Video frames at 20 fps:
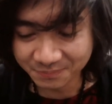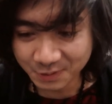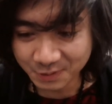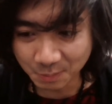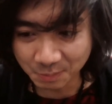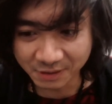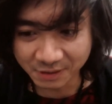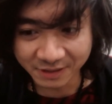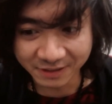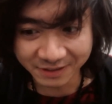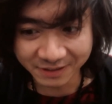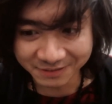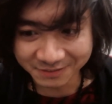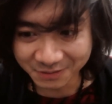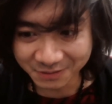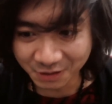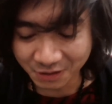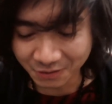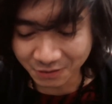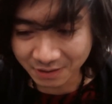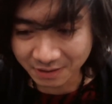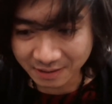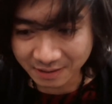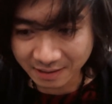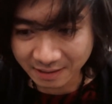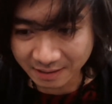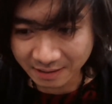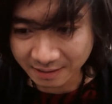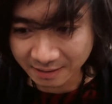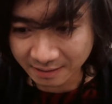Typically,
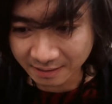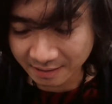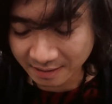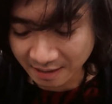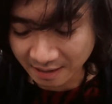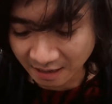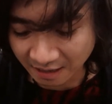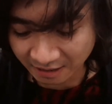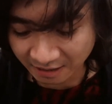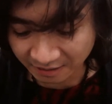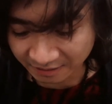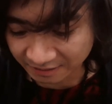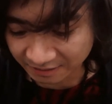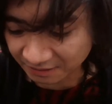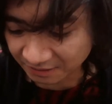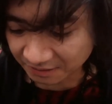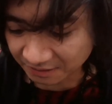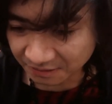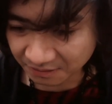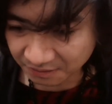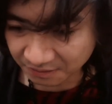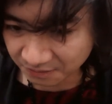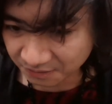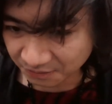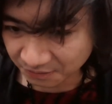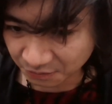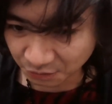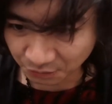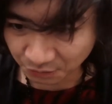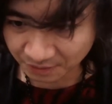I
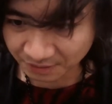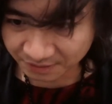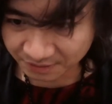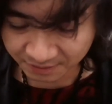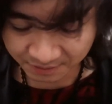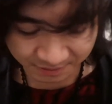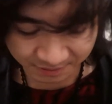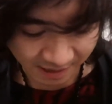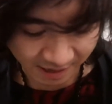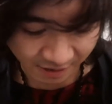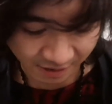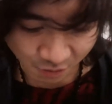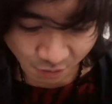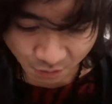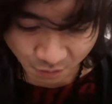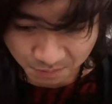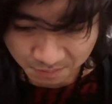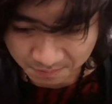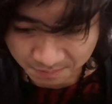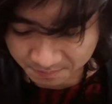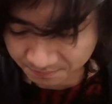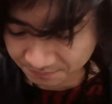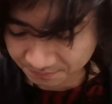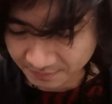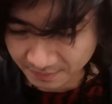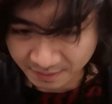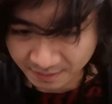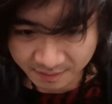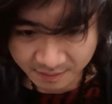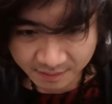do this at home,
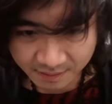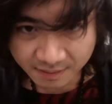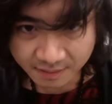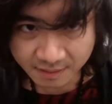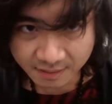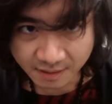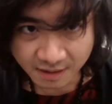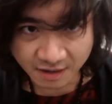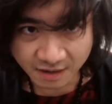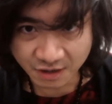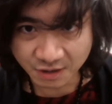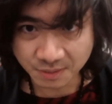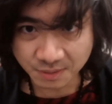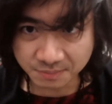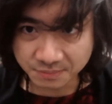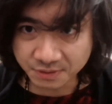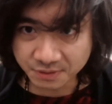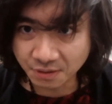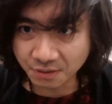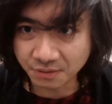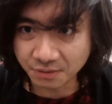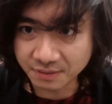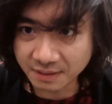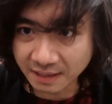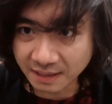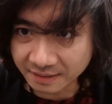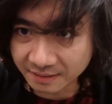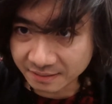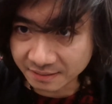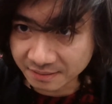so
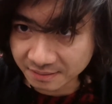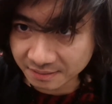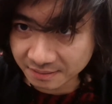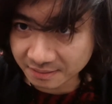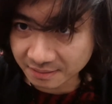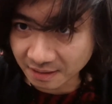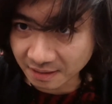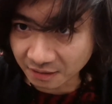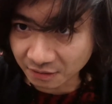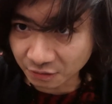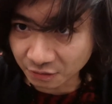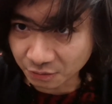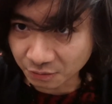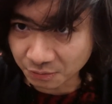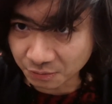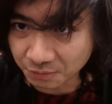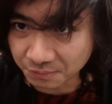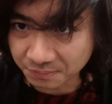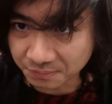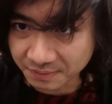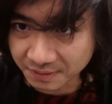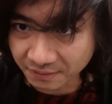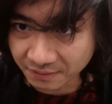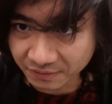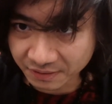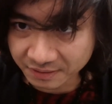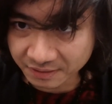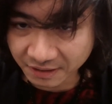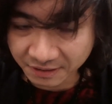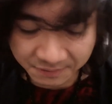that is a little different